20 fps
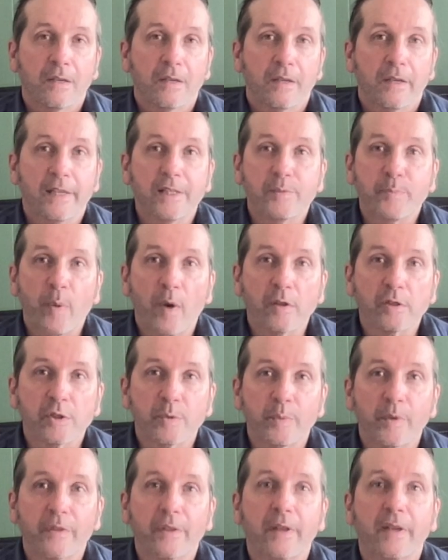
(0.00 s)
It's
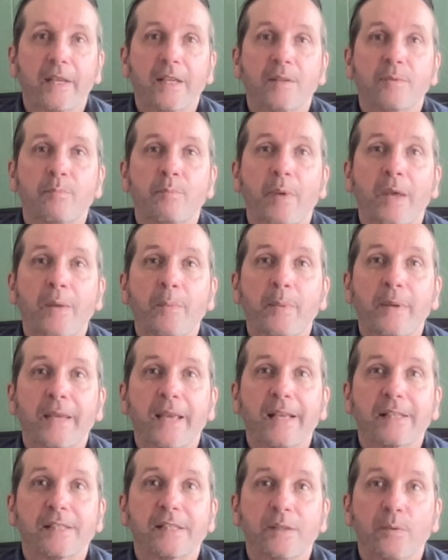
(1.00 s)
possible that it may be
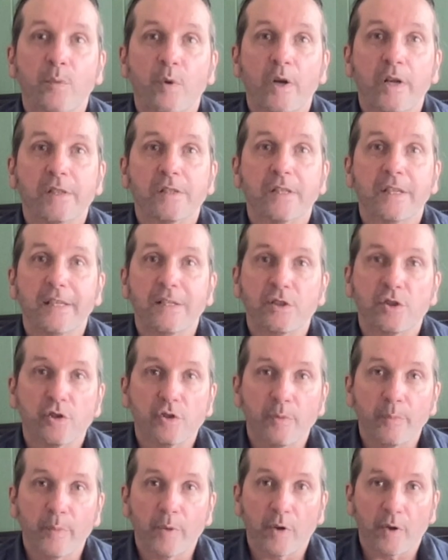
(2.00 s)
getting worse in
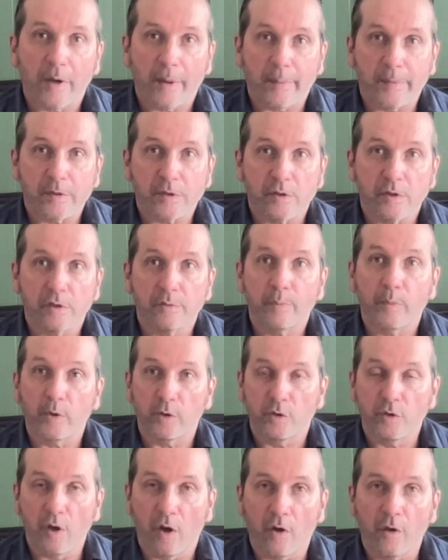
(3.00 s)
some parameters
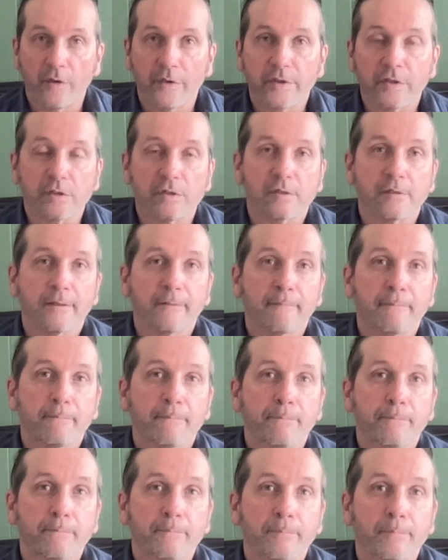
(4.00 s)
but not others.
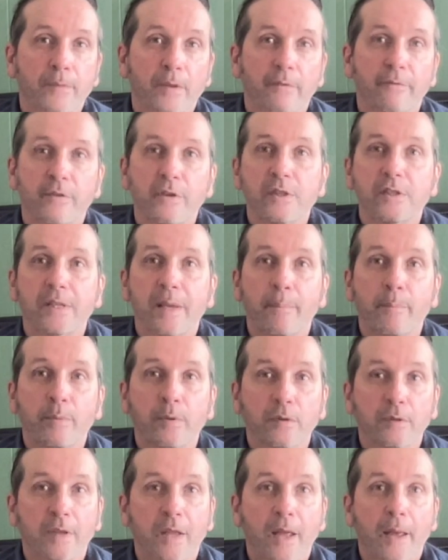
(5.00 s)
For
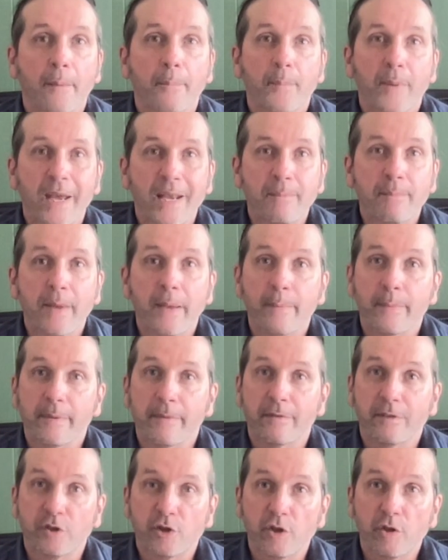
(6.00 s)
example, pain may be
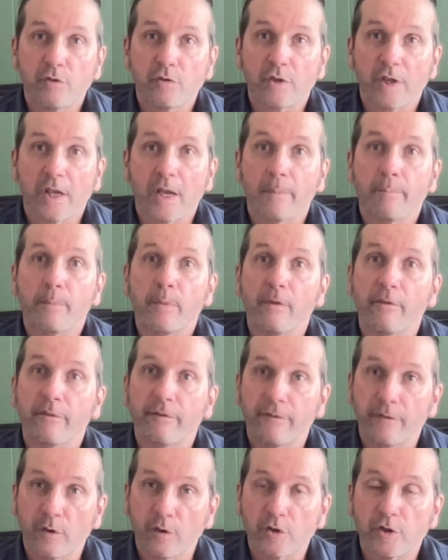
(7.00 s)
reducing but
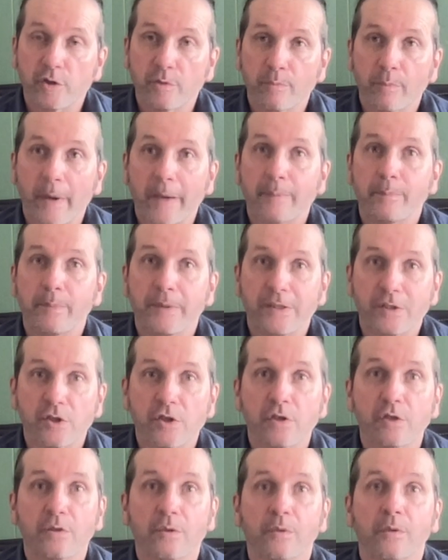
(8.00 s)
function might be
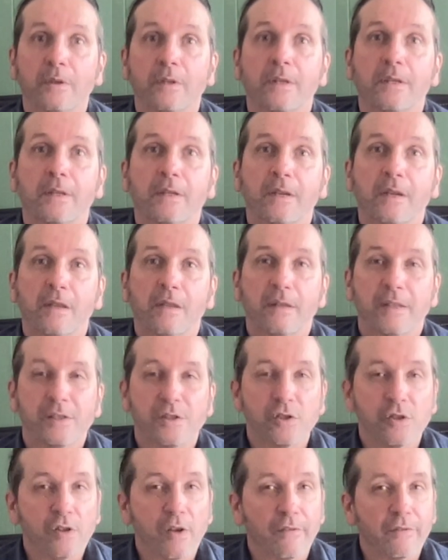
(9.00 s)
too.
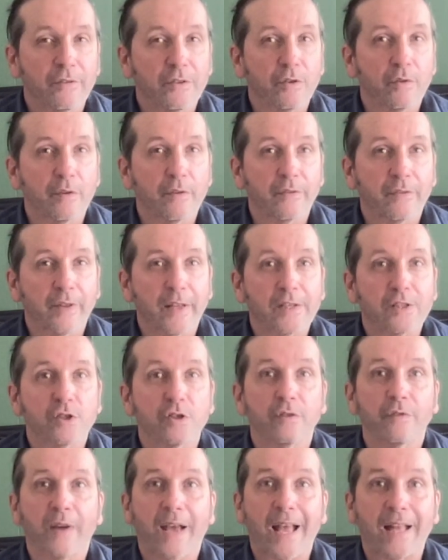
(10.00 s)
This is often a
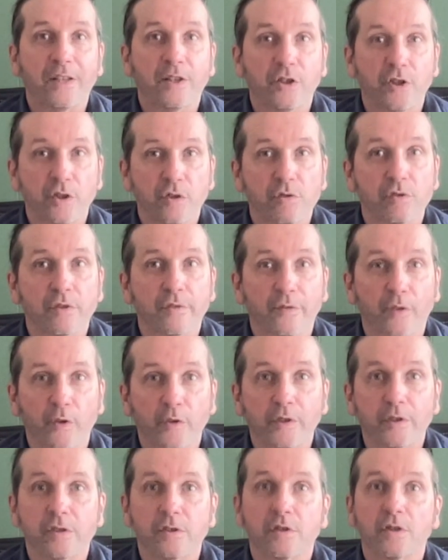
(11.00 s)
reflection of hand use
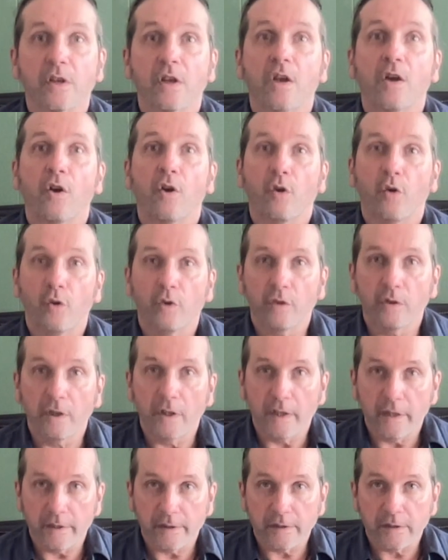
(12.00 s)
avoidance or
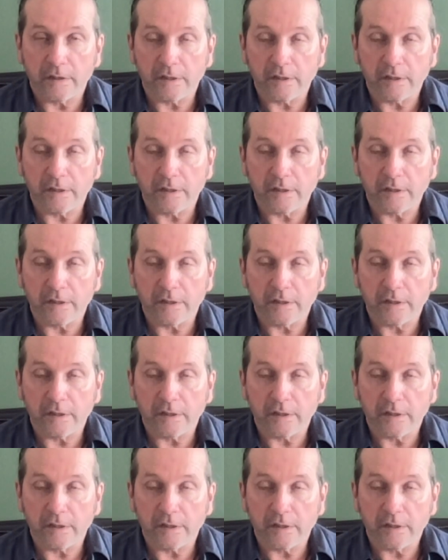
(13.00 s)
learned